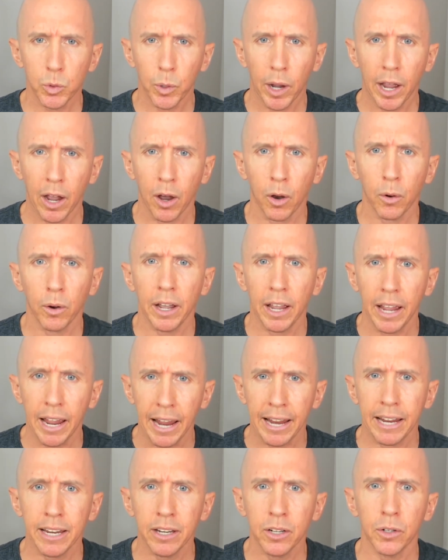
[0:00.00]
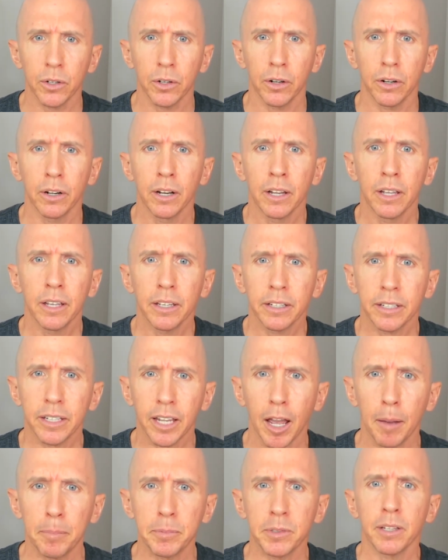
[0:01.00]
how anger
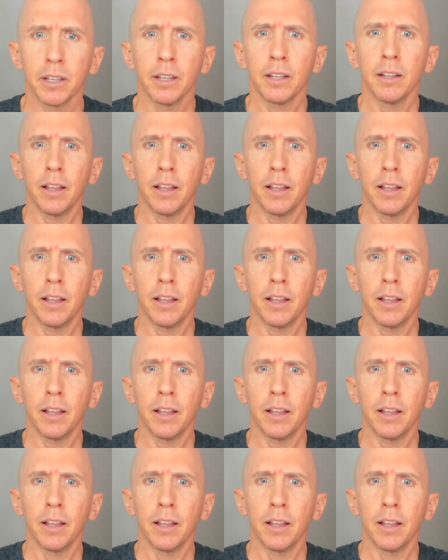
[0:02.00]
kept